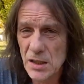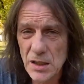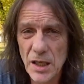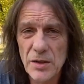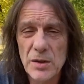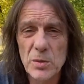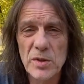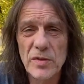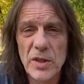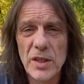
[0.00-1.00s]
Yes, it was
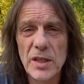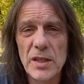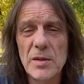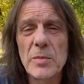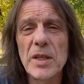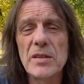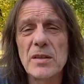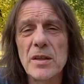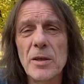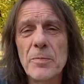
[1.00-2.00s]
very hidden,
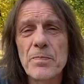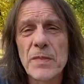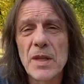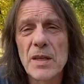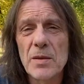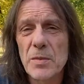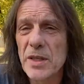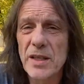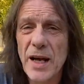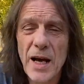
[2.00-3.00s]

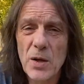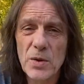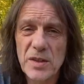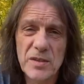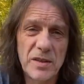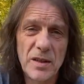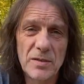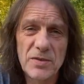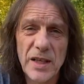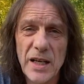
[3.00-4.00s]
but now it's
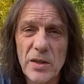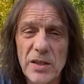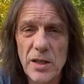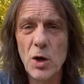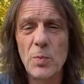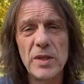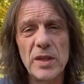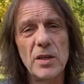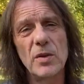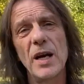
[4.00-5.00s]
flat out in the open.
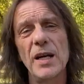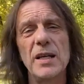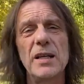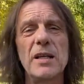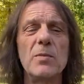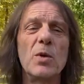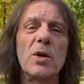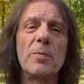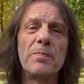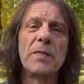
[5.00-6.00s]
They don't hide it anymore.